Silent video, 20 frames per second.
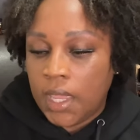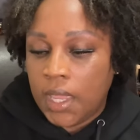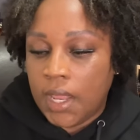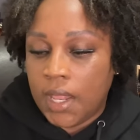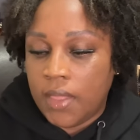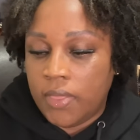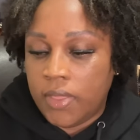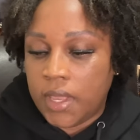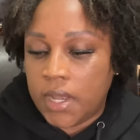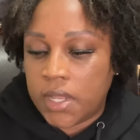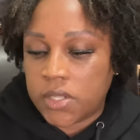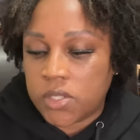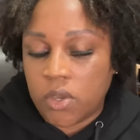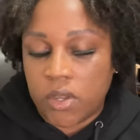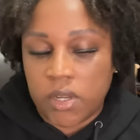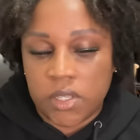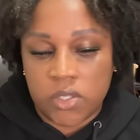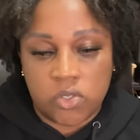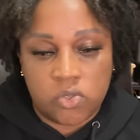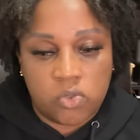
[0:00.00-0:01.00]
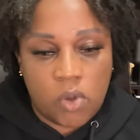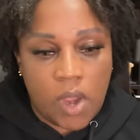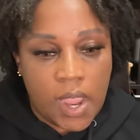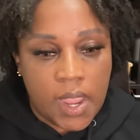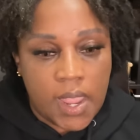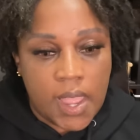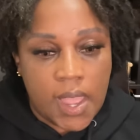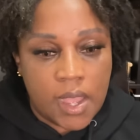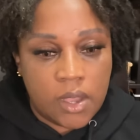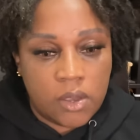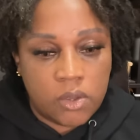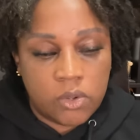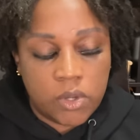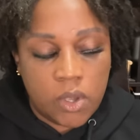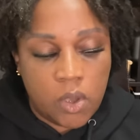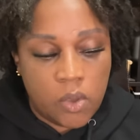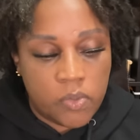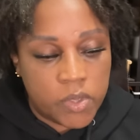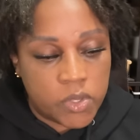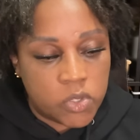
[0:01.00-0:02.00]
And then it's going to dry out.
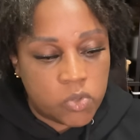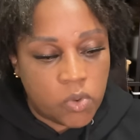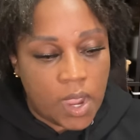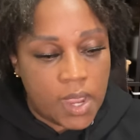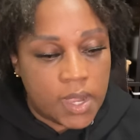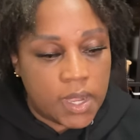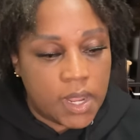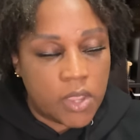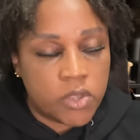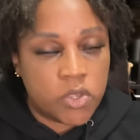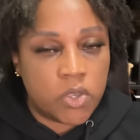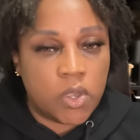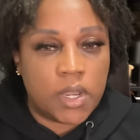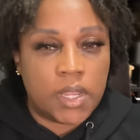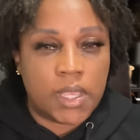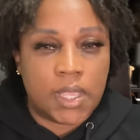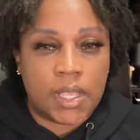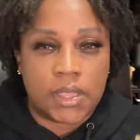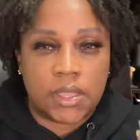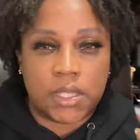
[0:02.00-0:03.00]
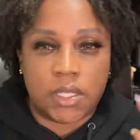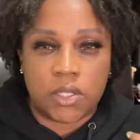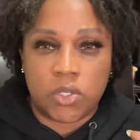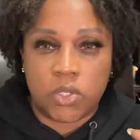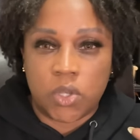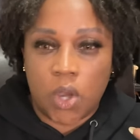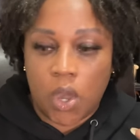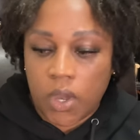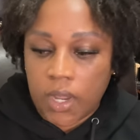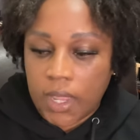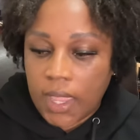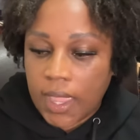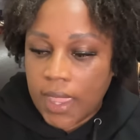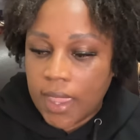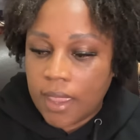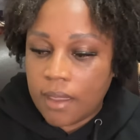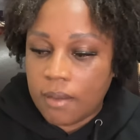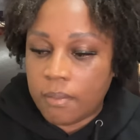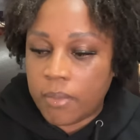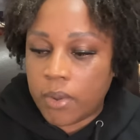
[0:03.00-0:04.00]
On the dry down, you're going to get the dark
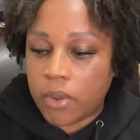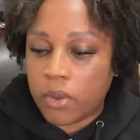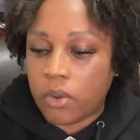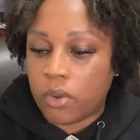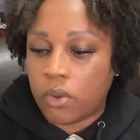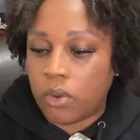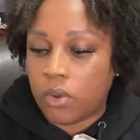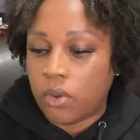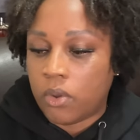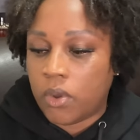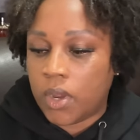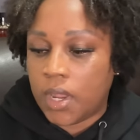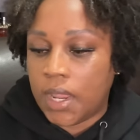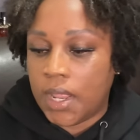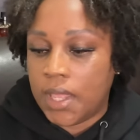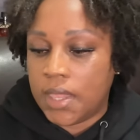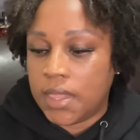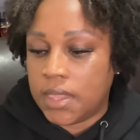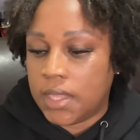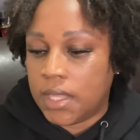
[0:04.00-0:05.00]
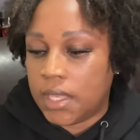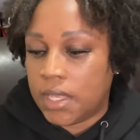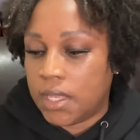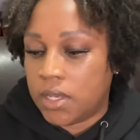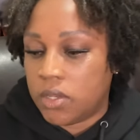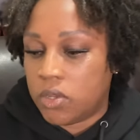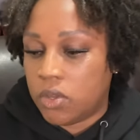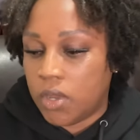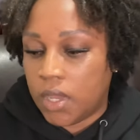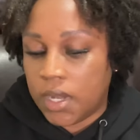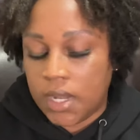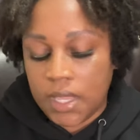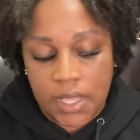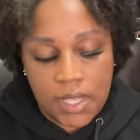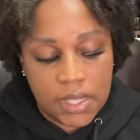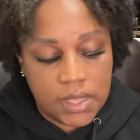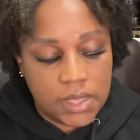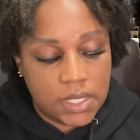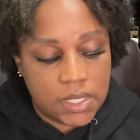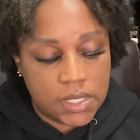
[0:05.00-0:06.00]
amber. And then you're going to
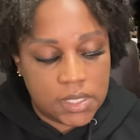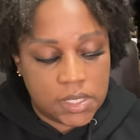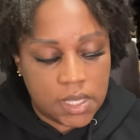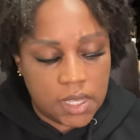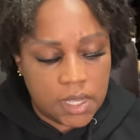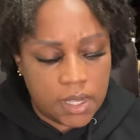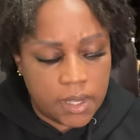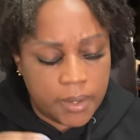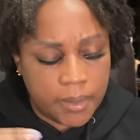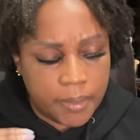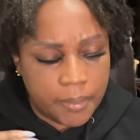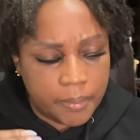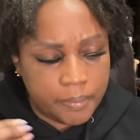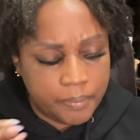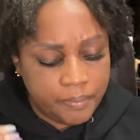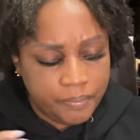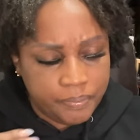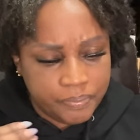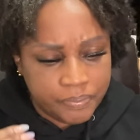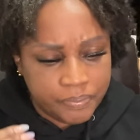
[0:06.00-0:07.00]
get this, um,